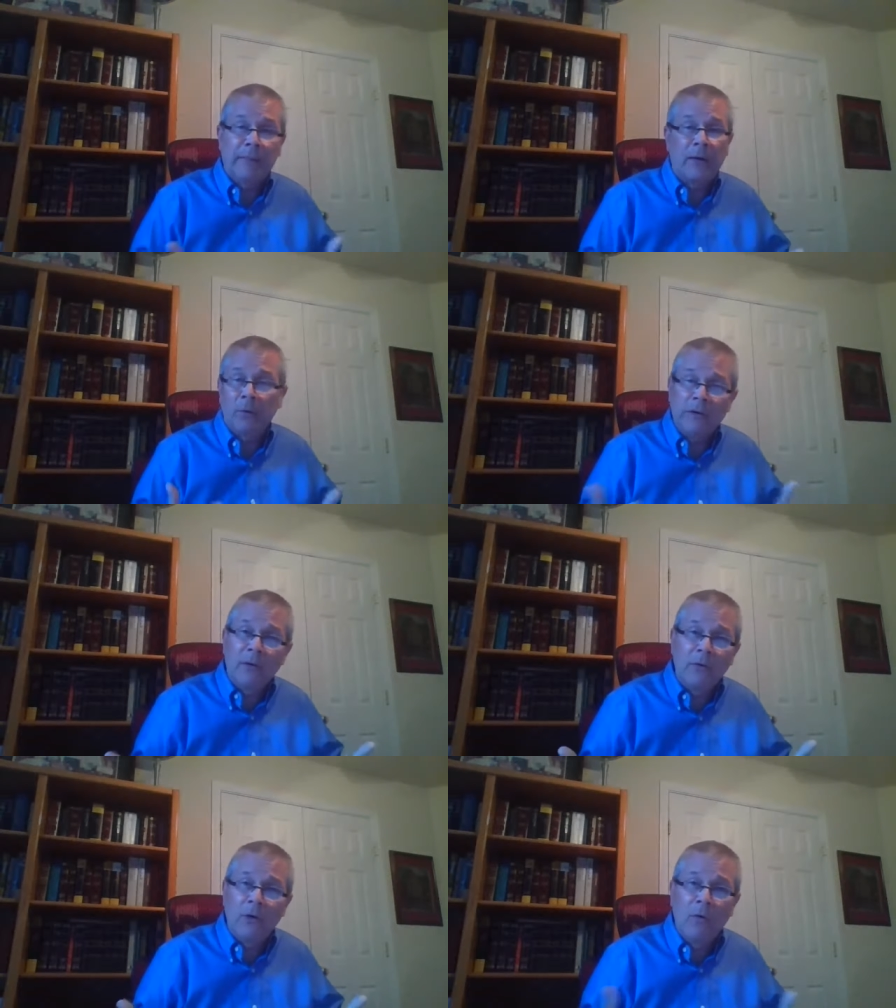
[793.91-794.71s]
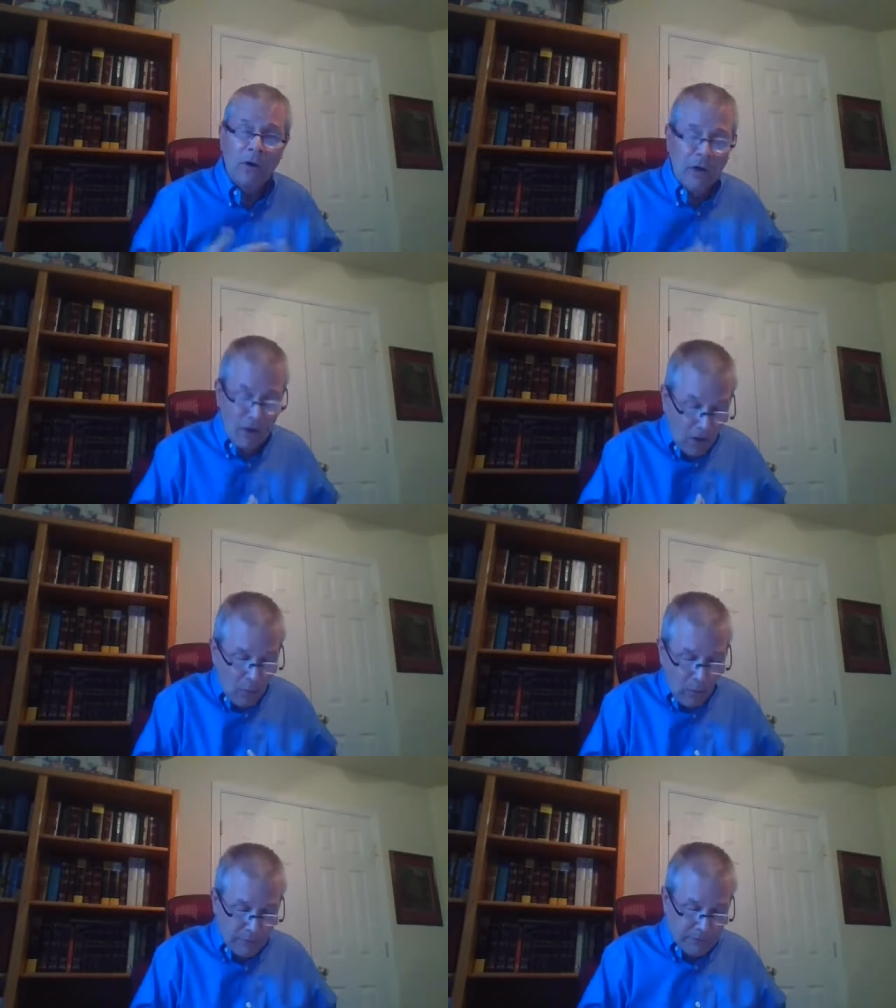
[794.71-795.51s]
I don't know
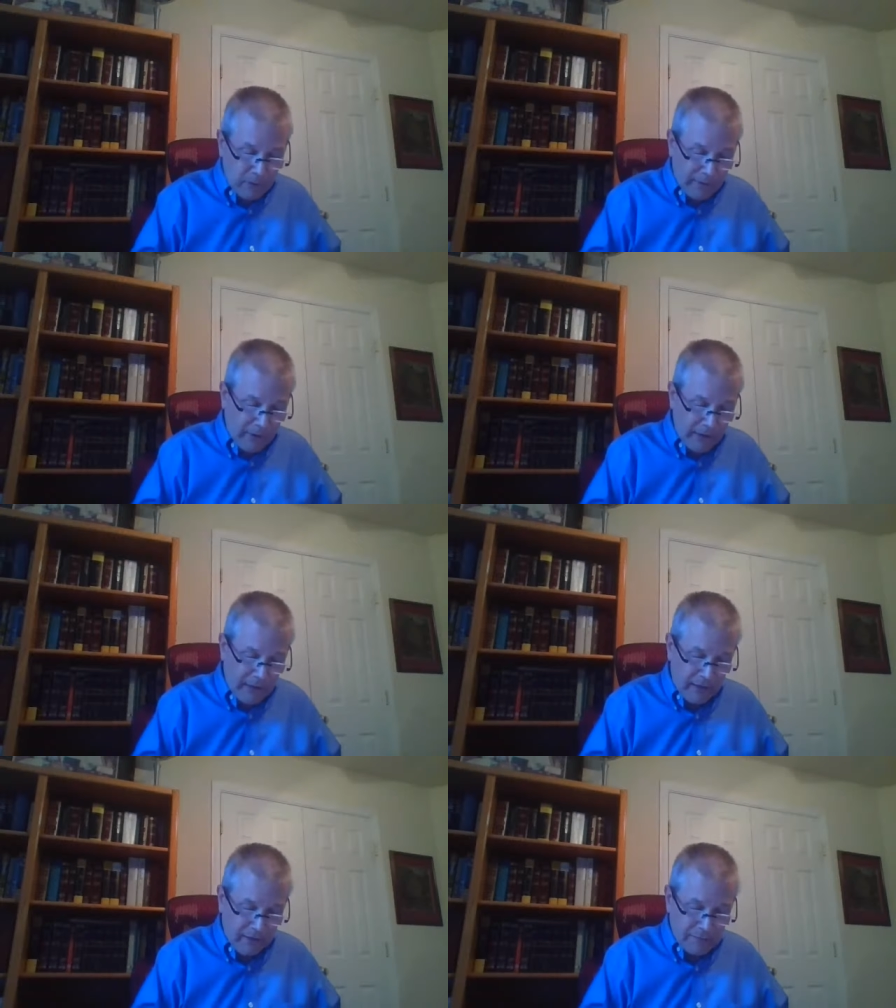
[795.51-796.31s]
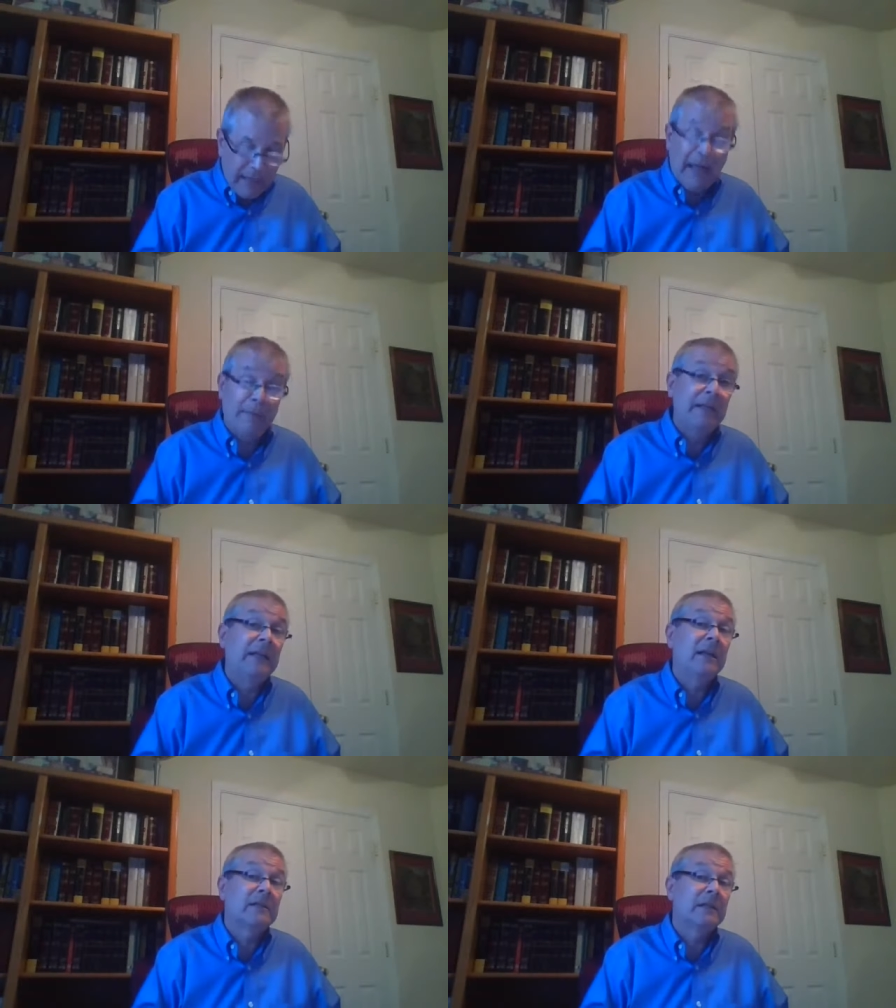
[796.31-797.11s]
all what was going on in Herod's mind, but he
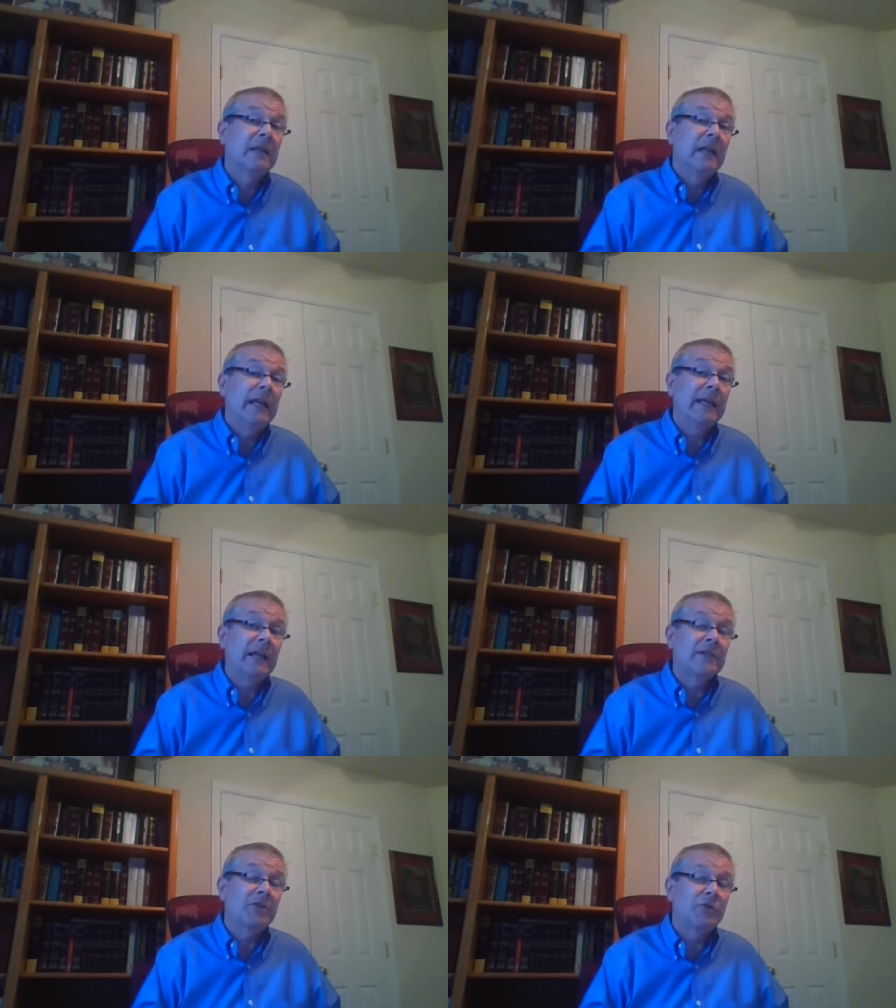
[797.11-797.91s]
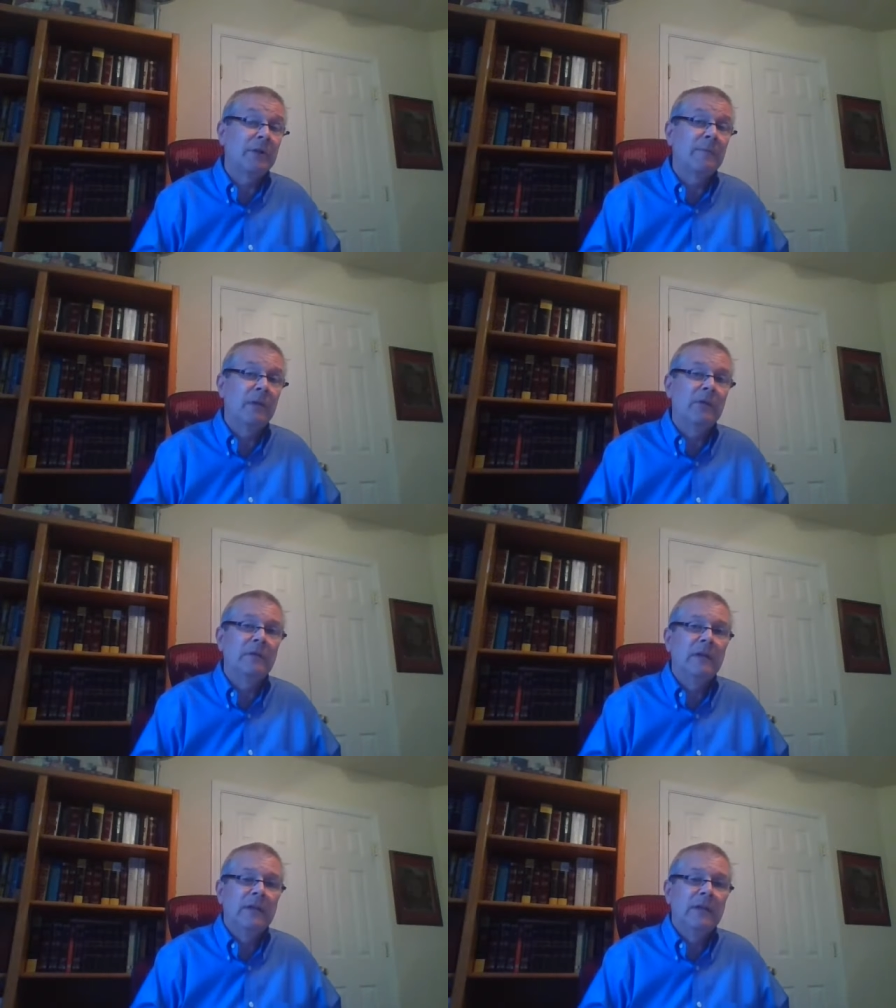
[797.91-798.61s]
does attribute